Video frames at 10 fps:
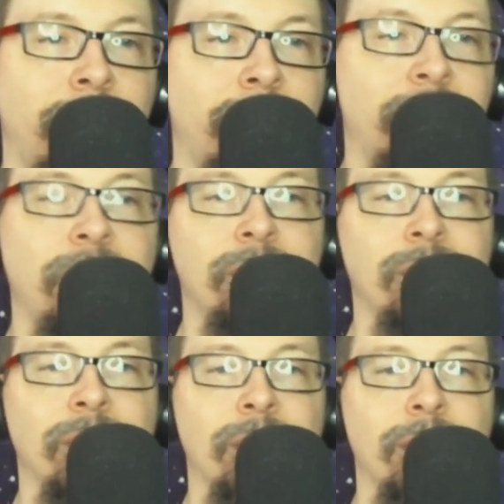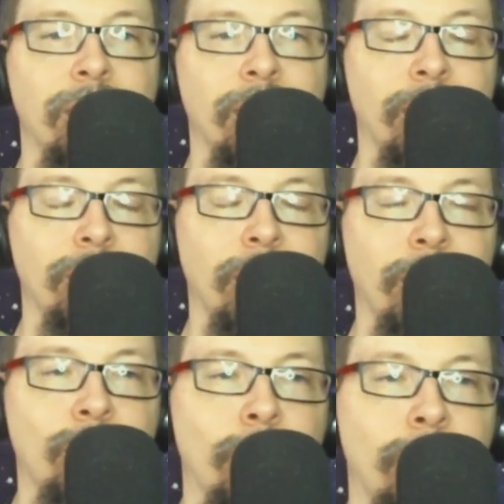The Kickstarter,
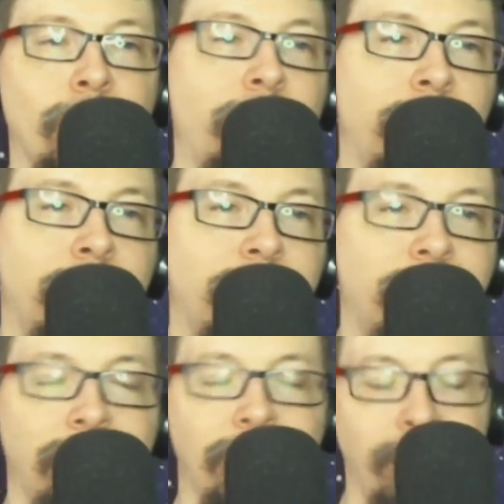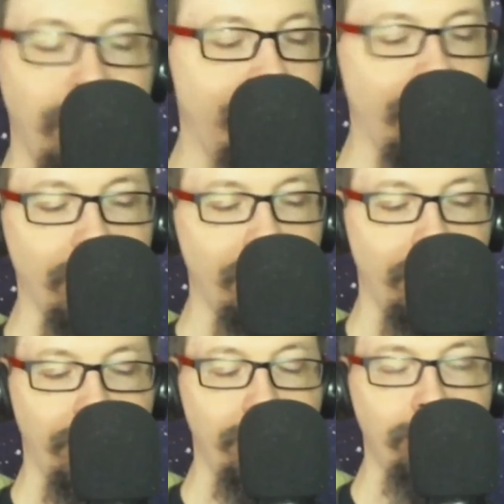unquote. This
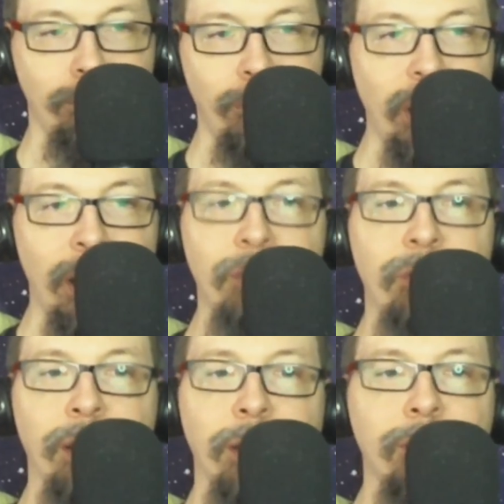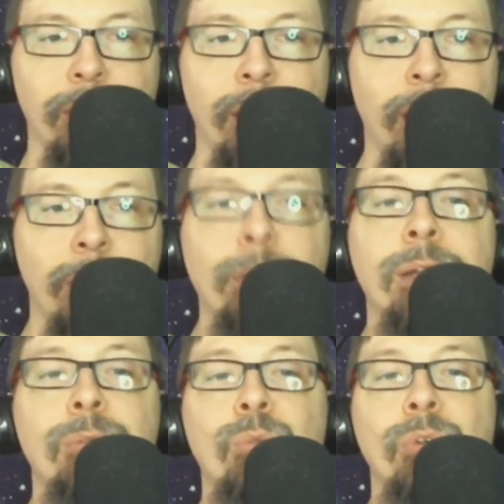Kickstarter isn't live yet,
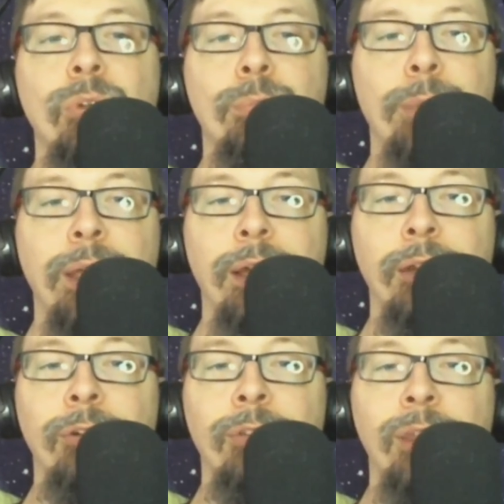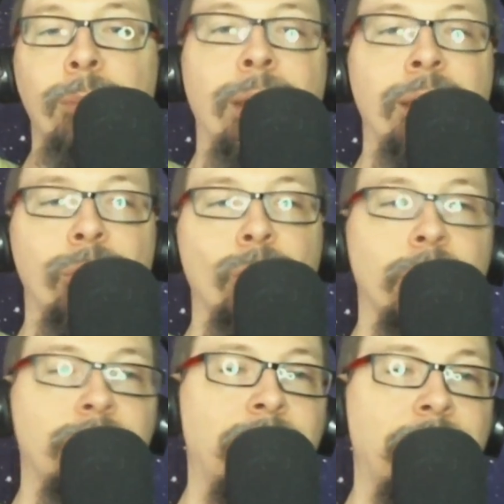but will be under the
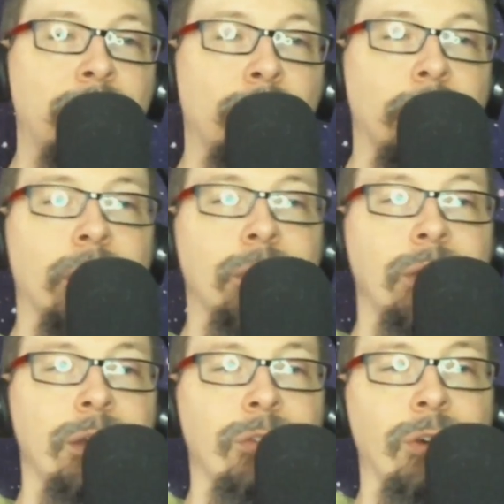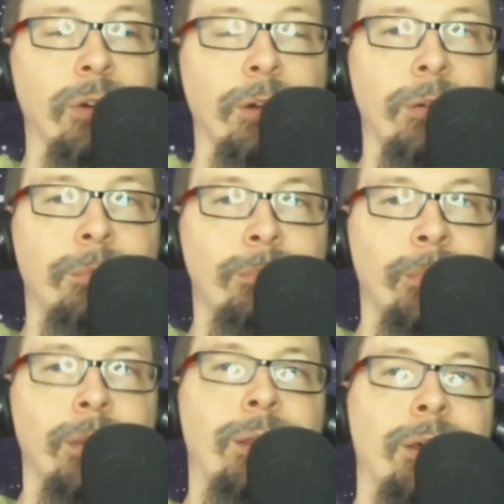Masterworks category on Kickstarter.
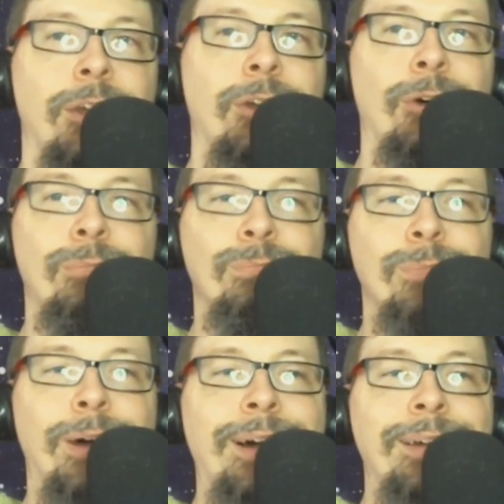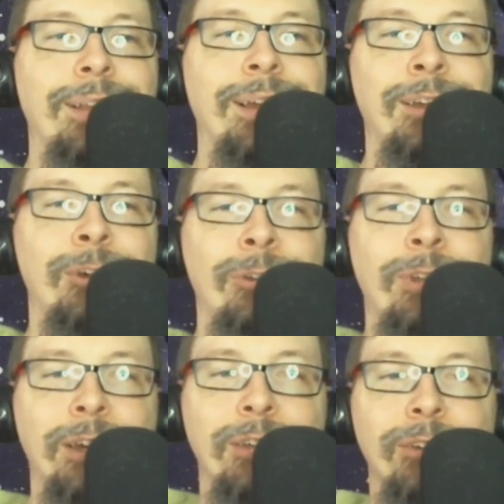You know, I like a good
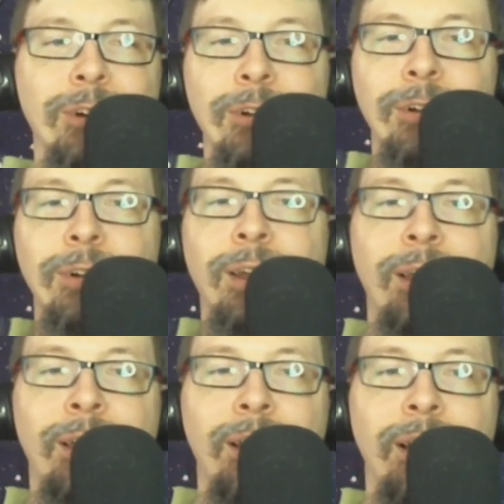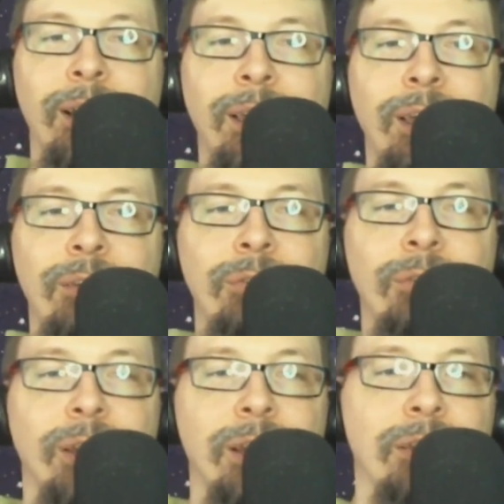Kickstarter. I
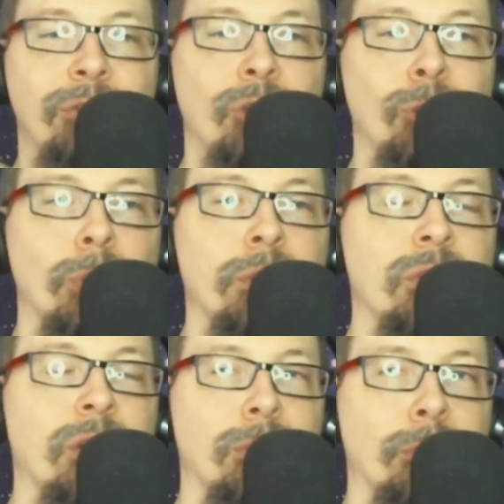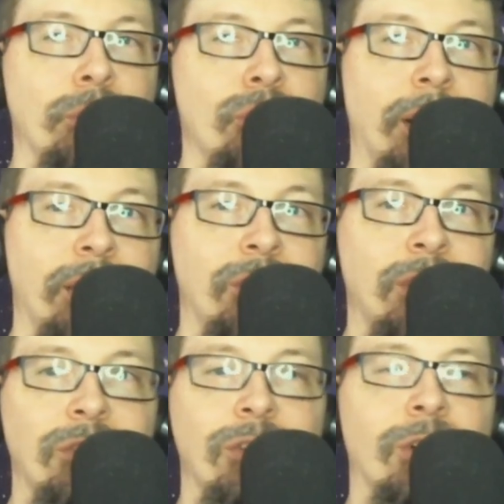give to the Rift Tracks
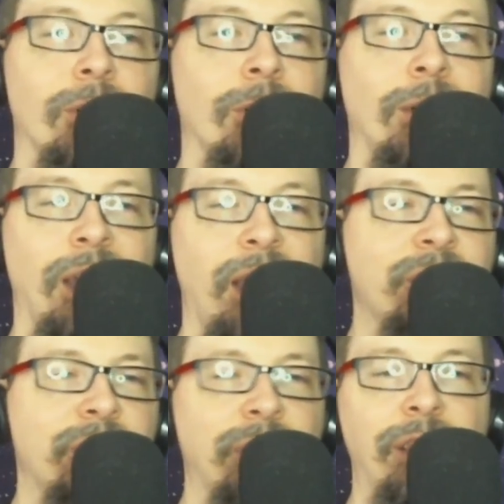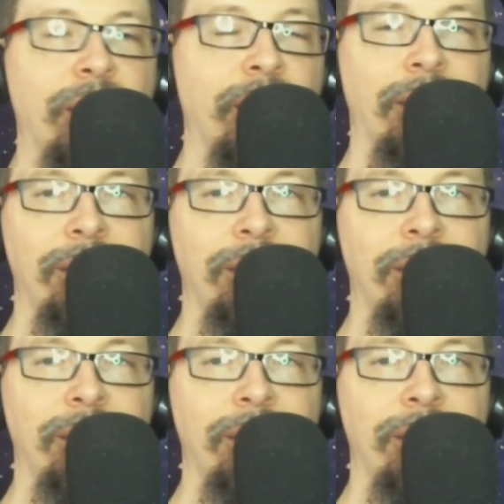Kickstarter every year.